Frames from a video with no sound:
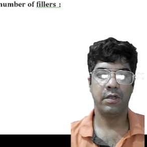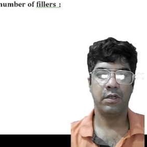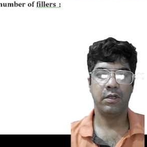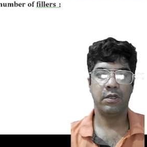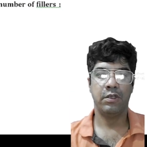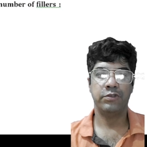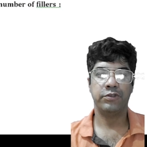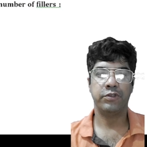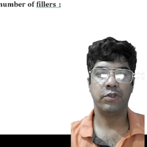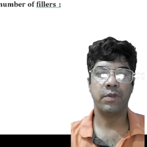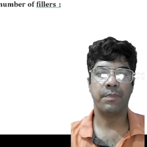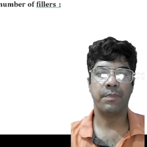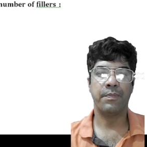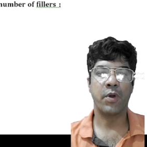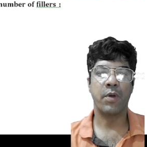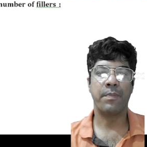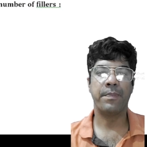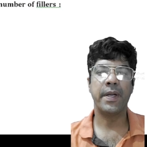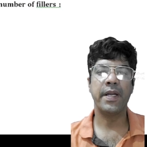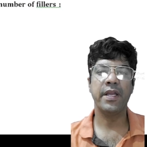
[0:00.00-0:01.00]
So the
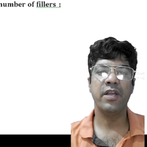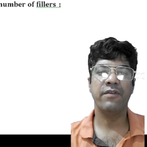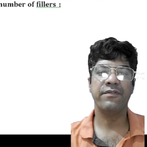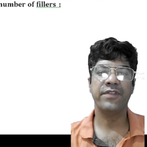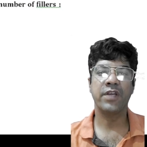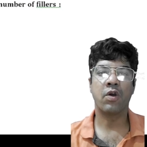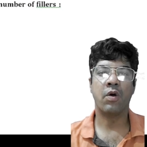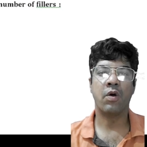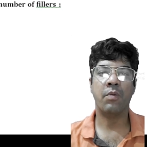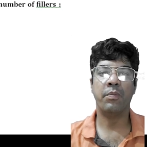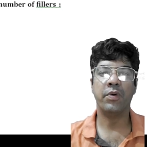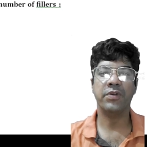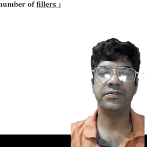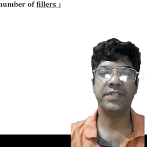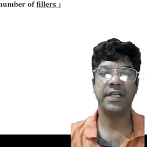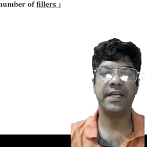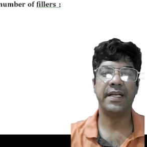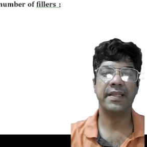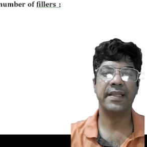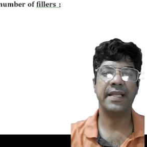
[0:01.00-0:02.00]
property of the
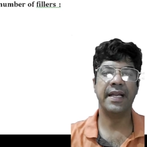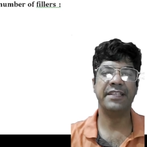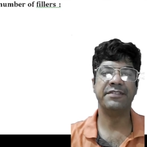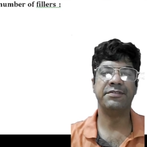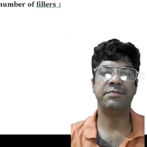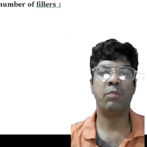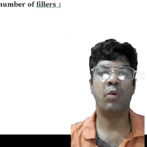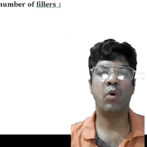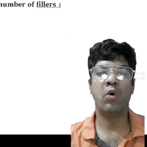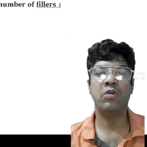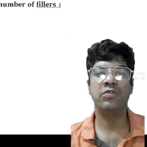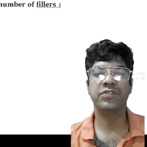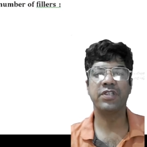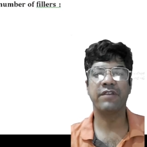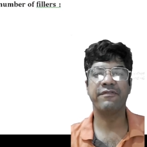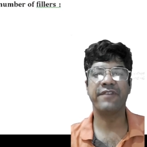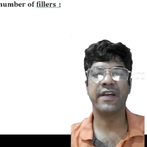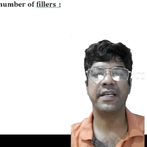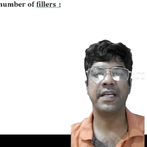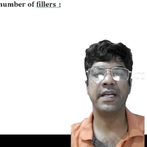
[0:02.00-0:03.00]
composite that is most
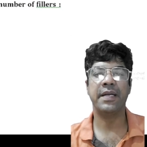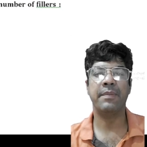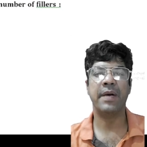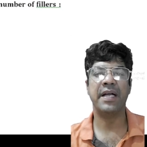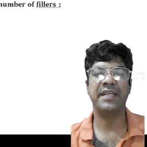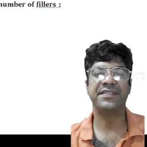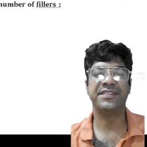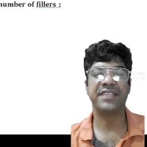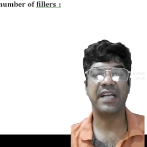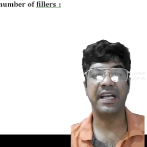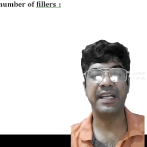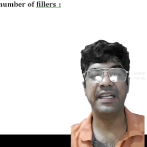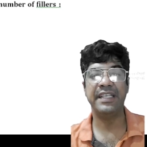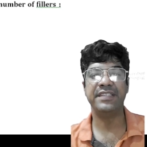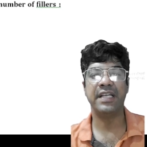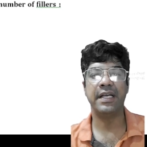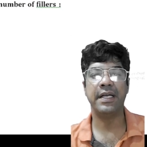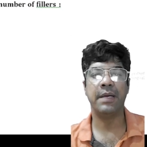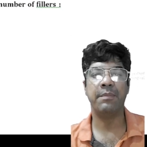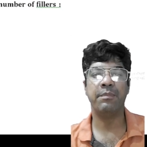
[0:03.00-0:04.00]
affected by size
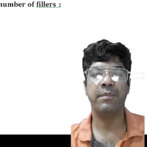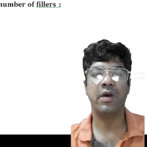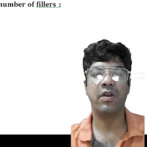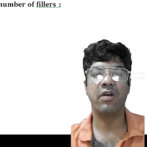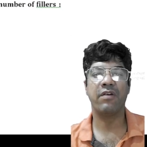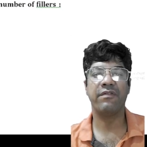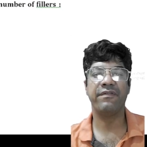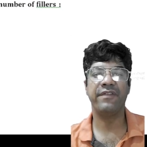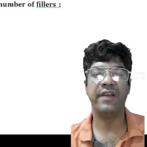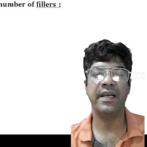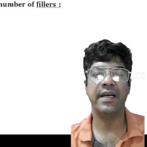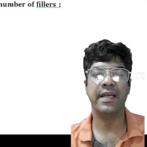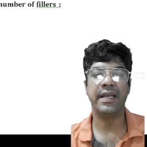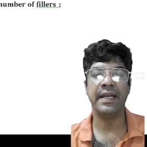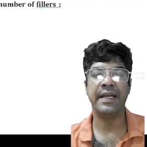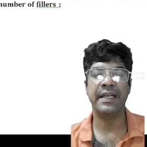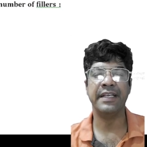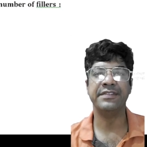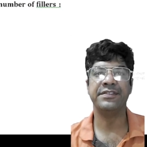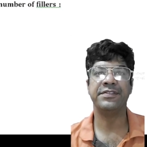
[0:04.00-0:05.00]
and number of filler,
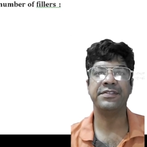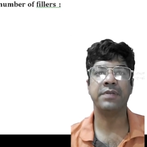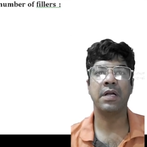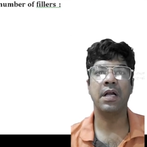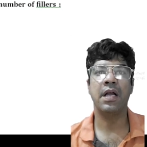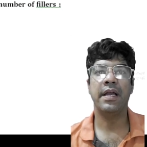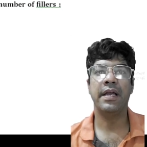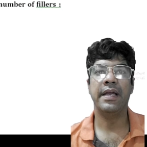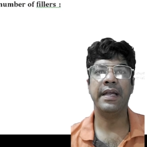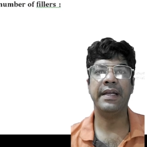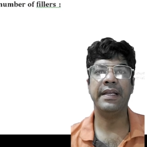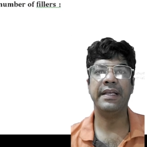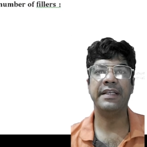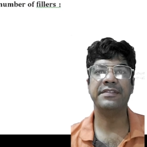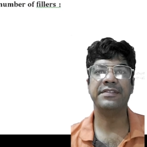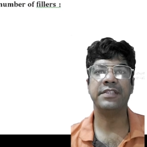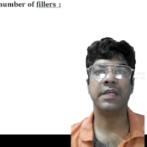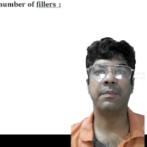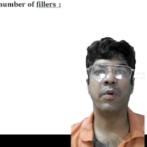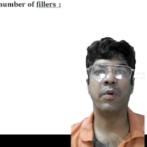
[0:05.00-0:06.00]
it is
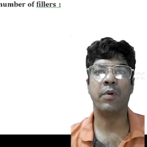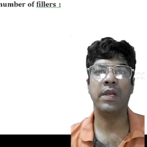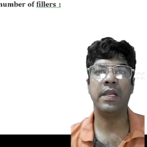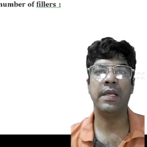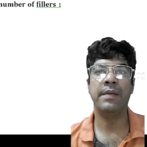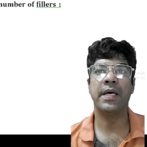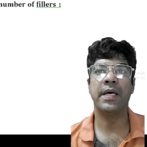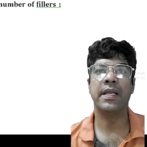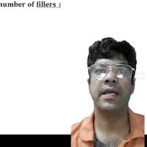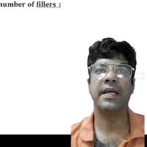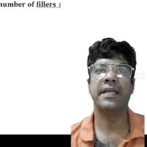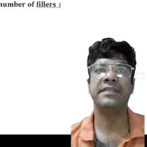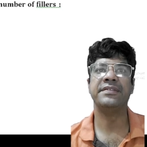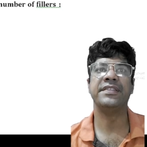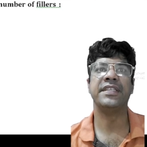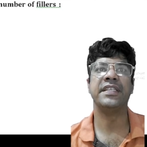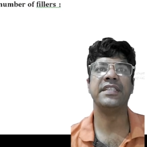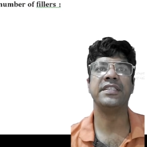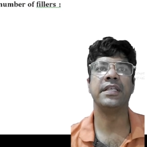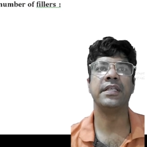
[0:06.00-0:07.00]
the
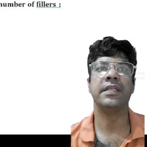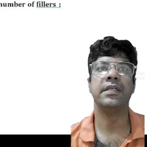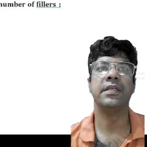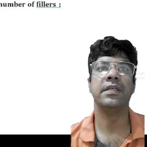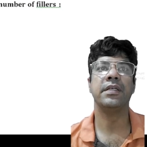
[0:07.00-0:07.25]
polymerization